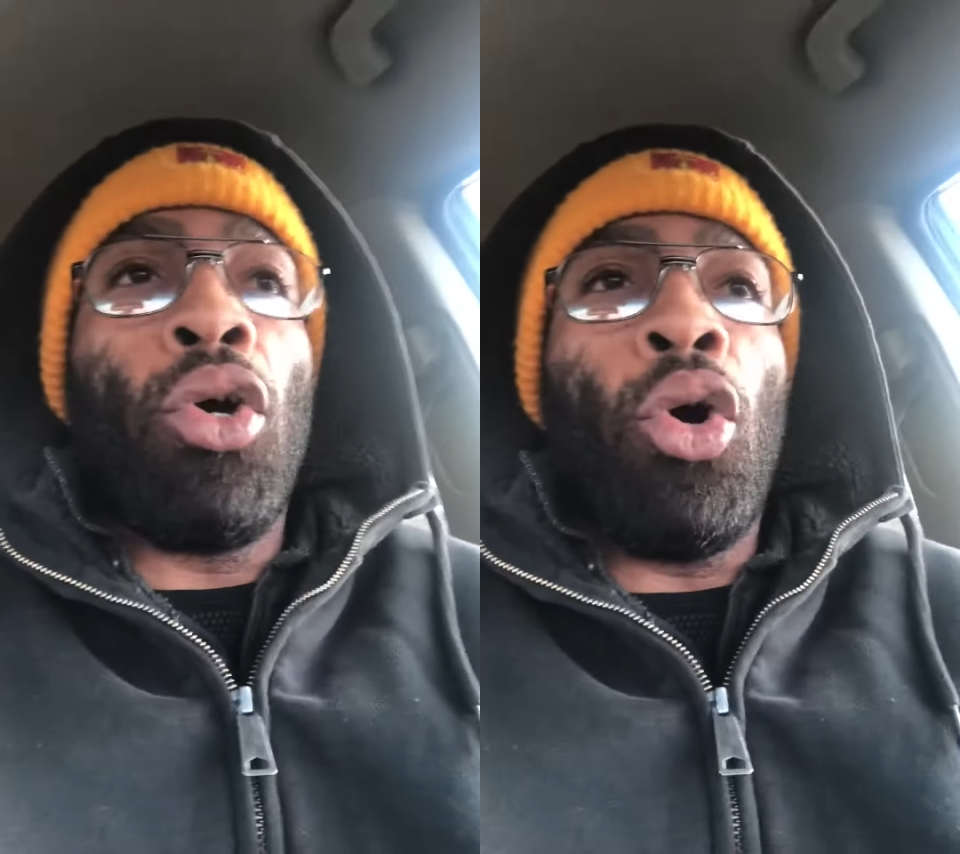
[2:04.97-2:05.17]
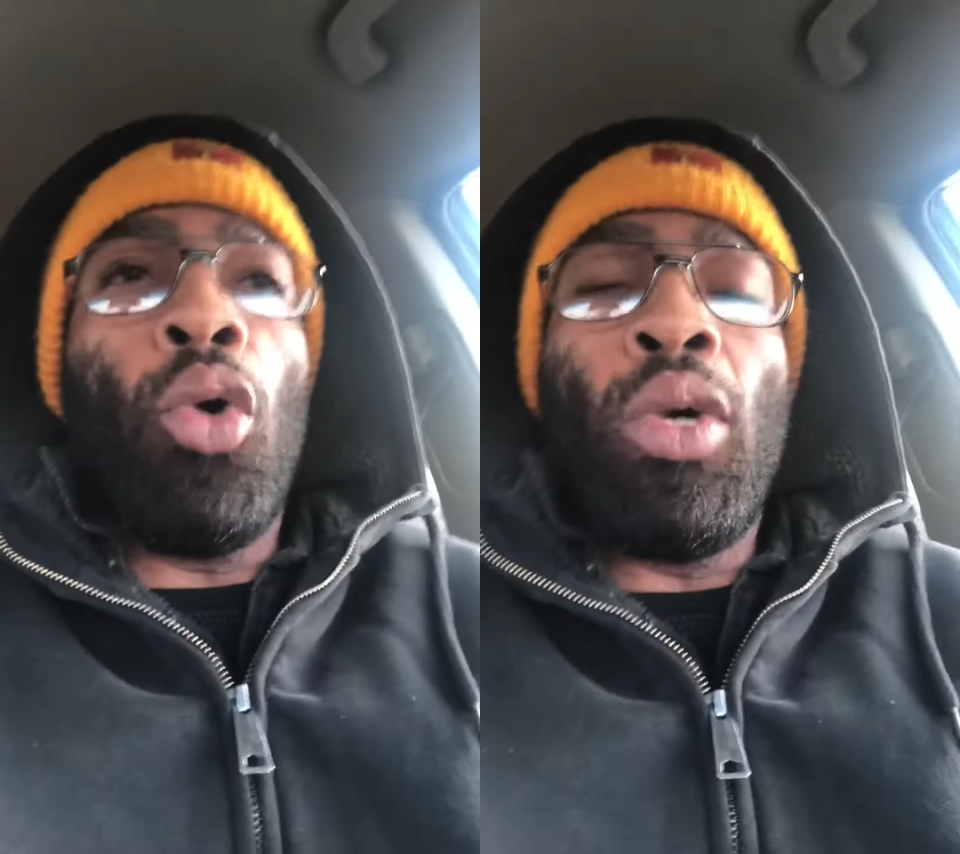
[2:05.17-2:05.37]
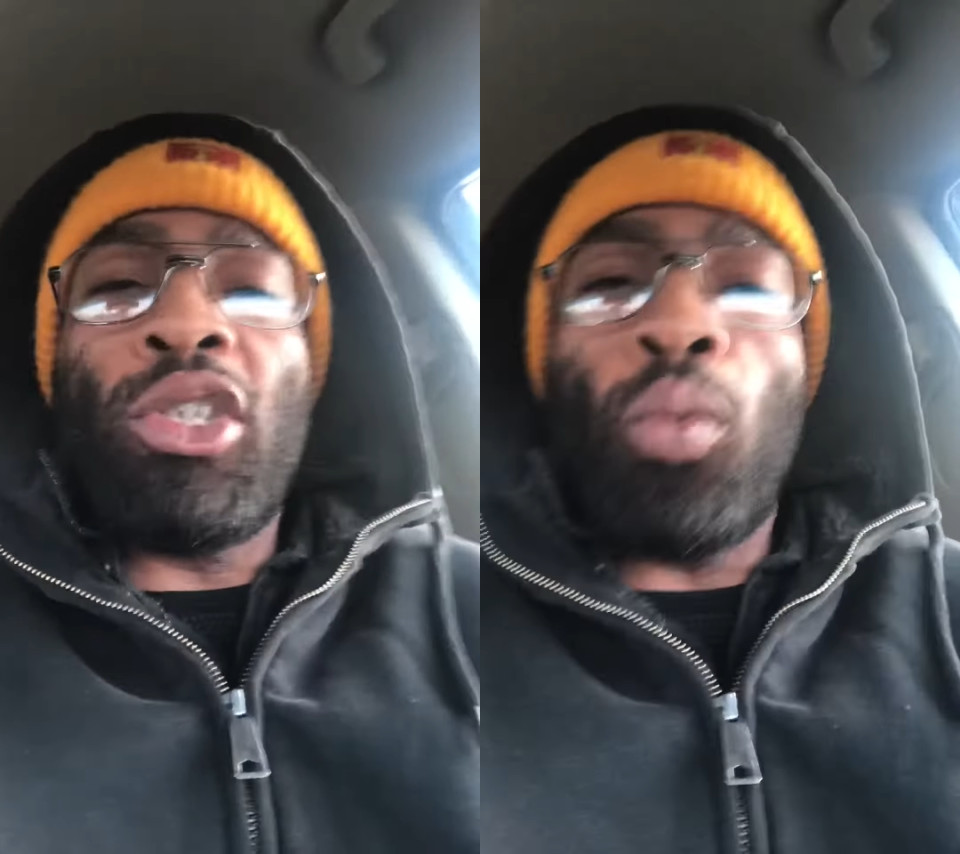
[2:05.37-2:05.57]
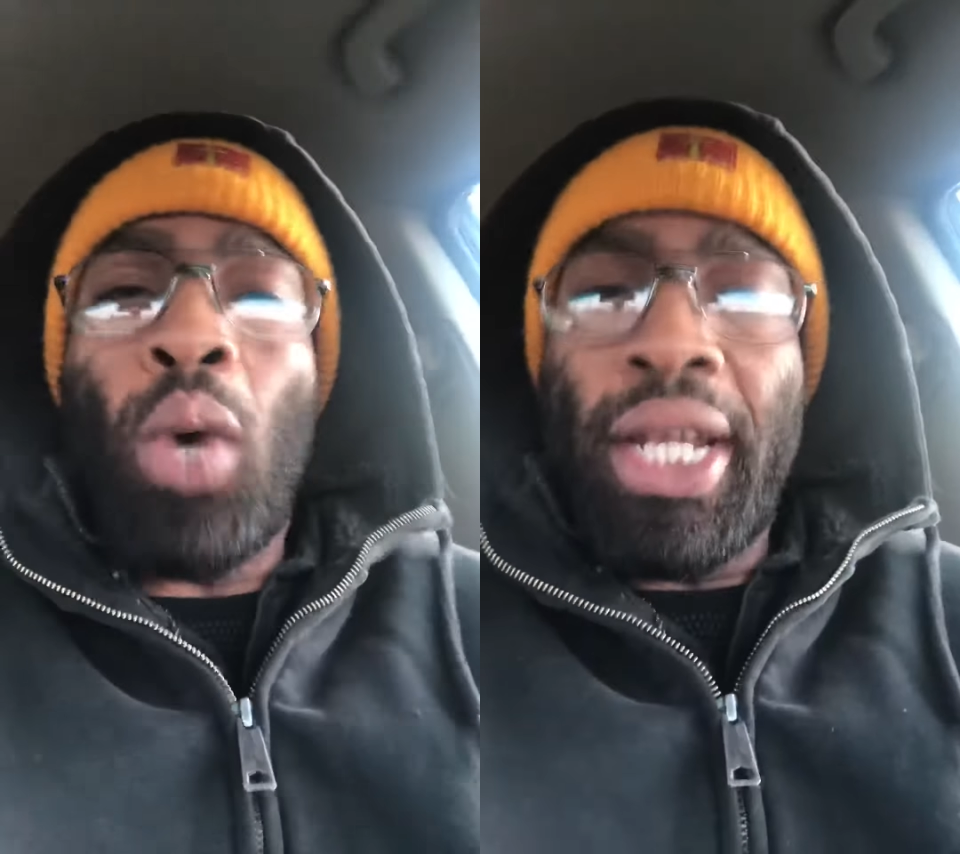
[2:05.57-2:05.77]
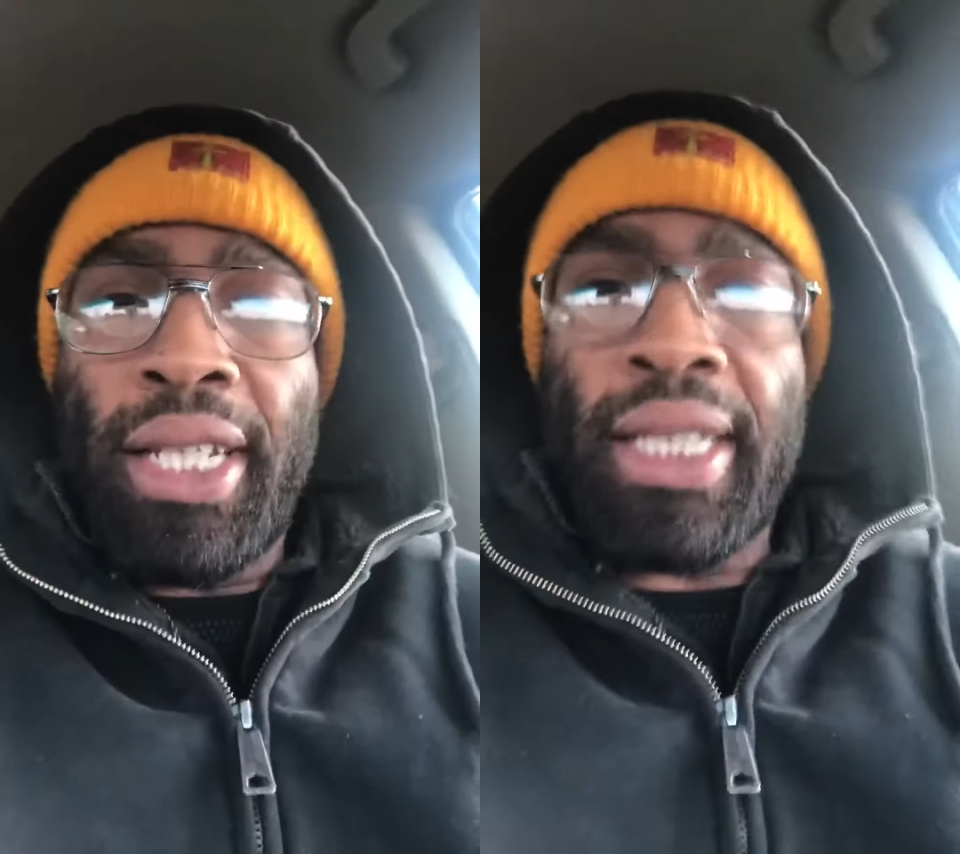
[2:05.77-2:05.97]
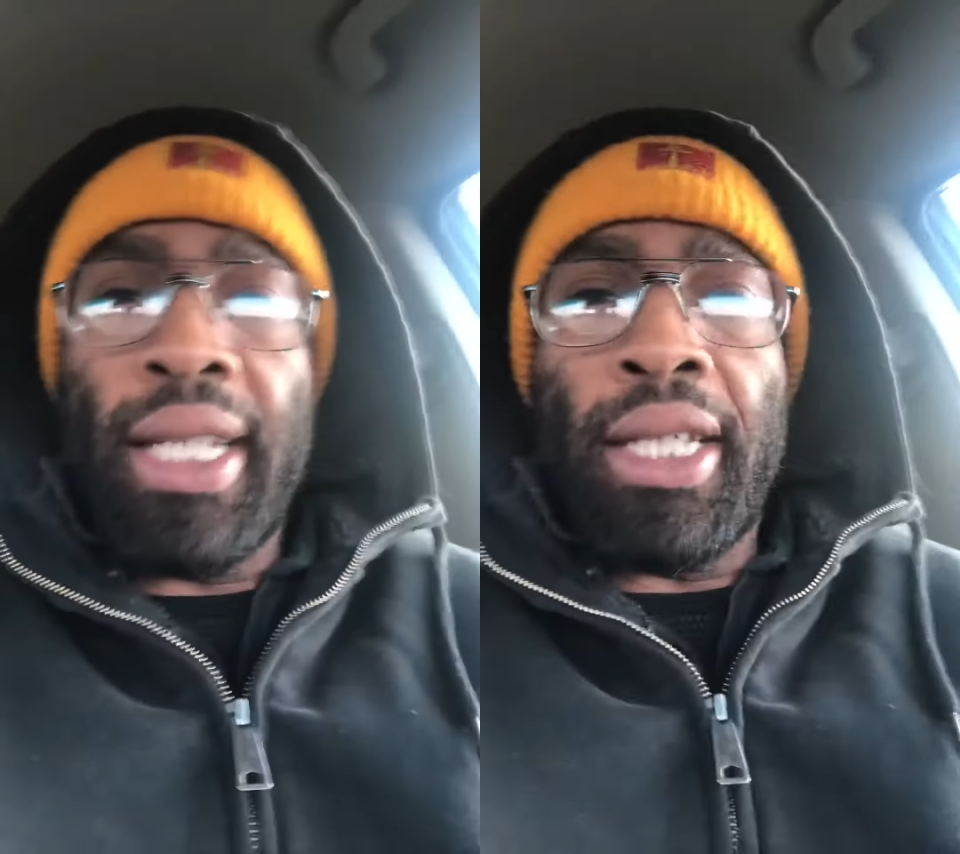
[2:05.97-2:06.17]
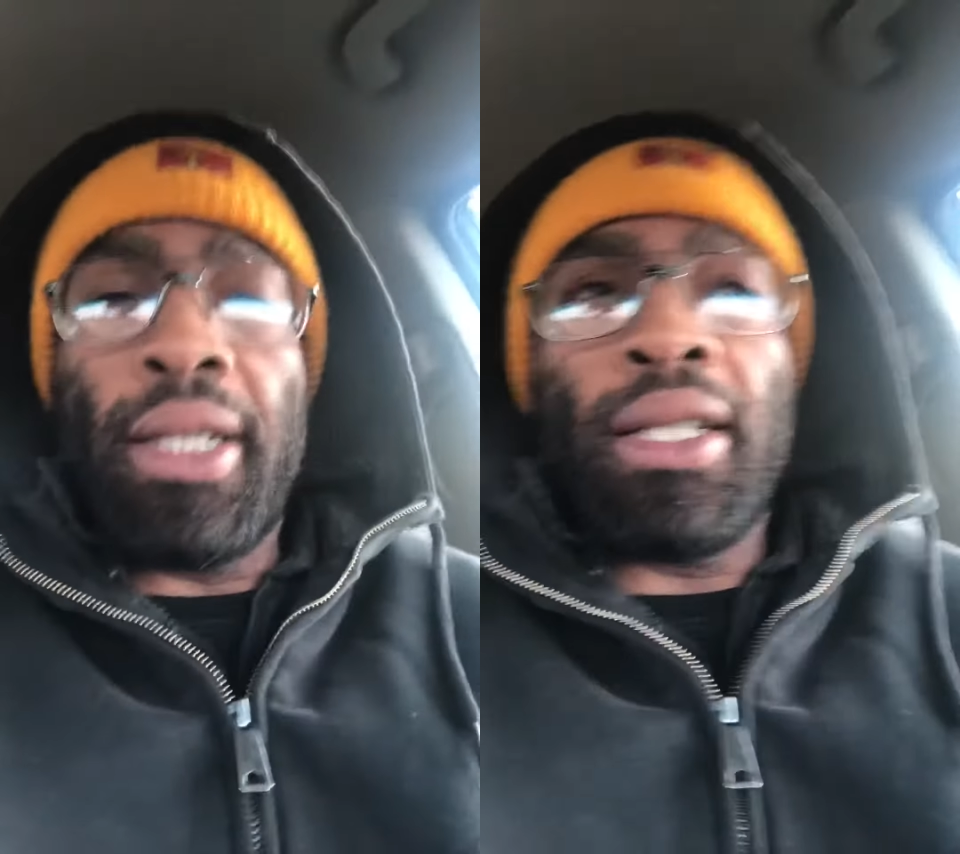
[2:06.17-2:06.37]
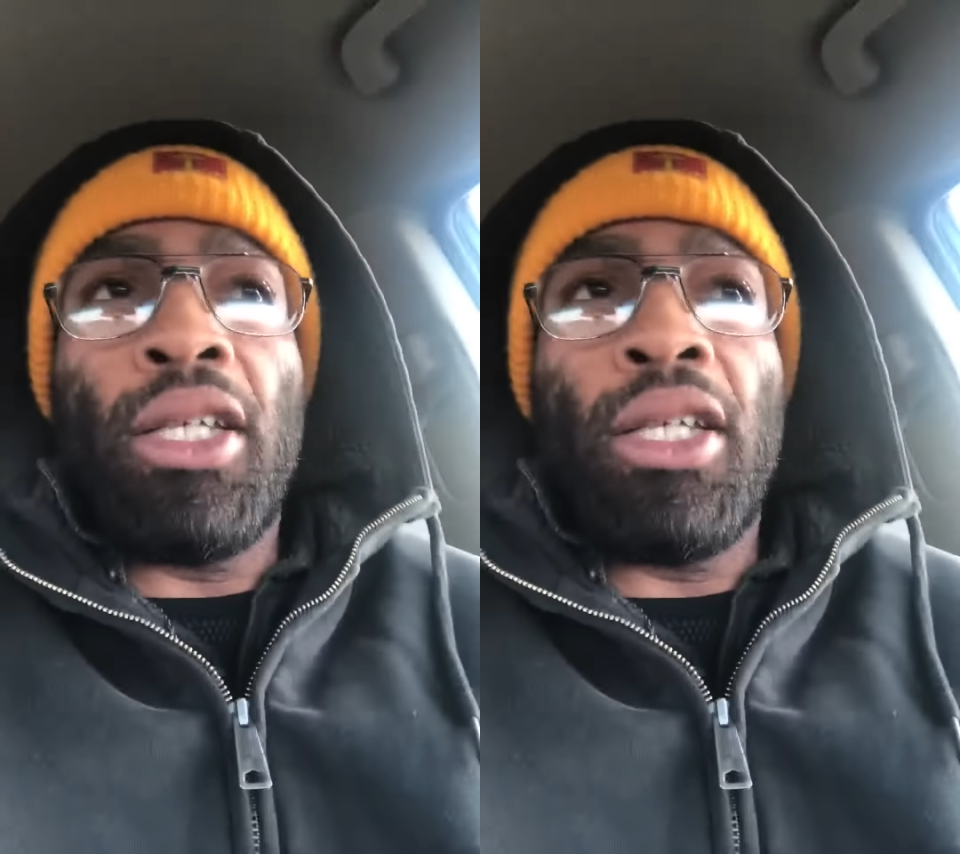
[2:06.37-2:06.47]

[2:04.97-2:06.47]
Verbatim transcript: who is witnessing